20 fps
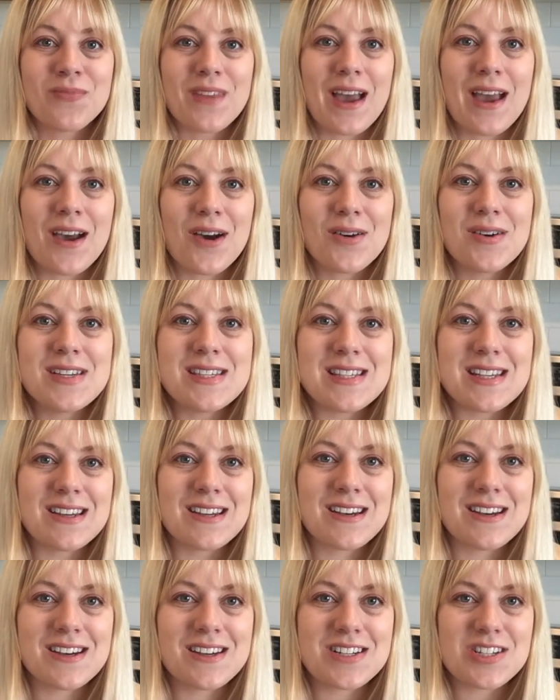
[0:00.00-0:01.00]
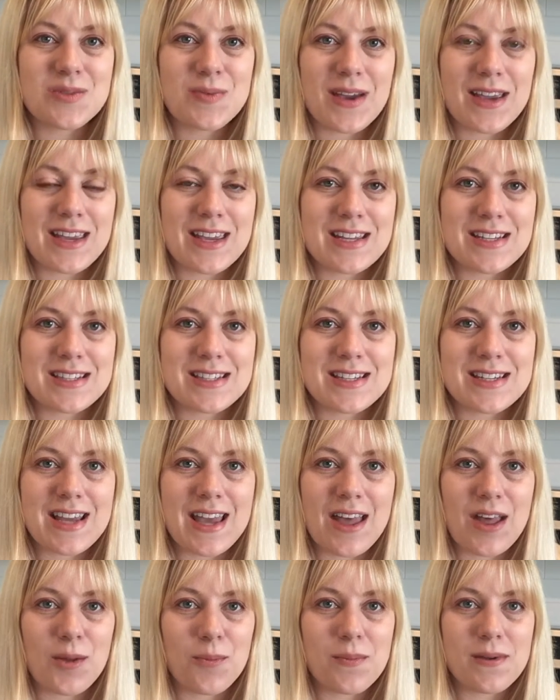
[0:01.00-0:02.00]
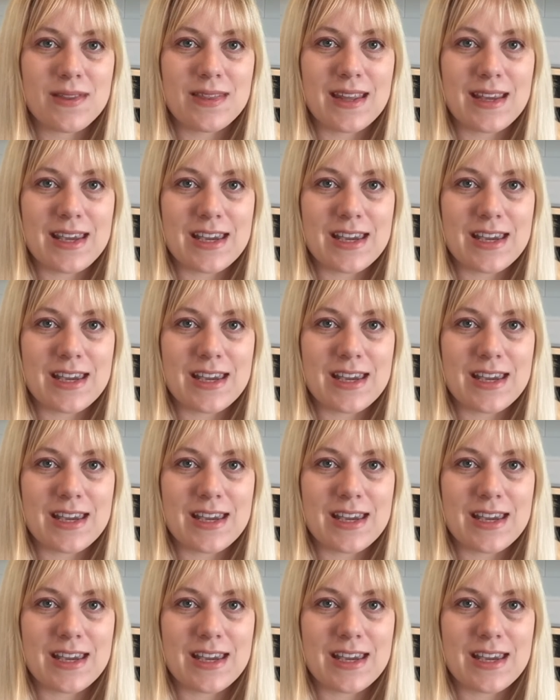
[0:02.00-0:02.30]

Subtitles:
I always encourage my kids to help in the